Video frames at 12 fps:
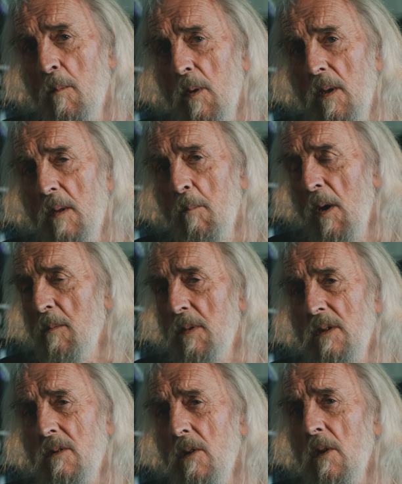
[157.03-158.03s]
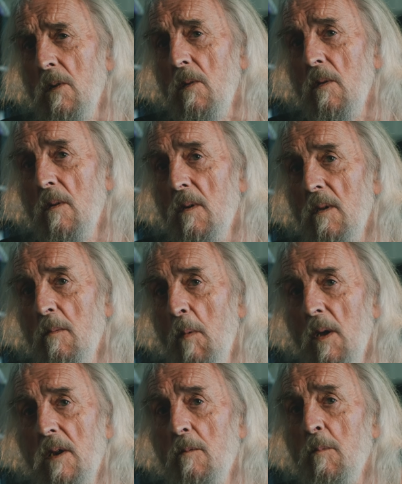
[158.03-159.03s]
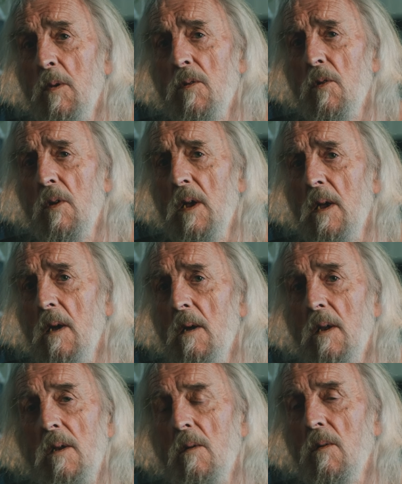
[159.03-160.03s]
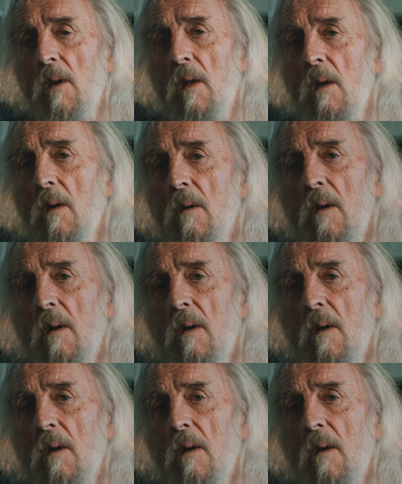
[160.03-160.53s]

but it might be 2. It might even be 3. I don't know.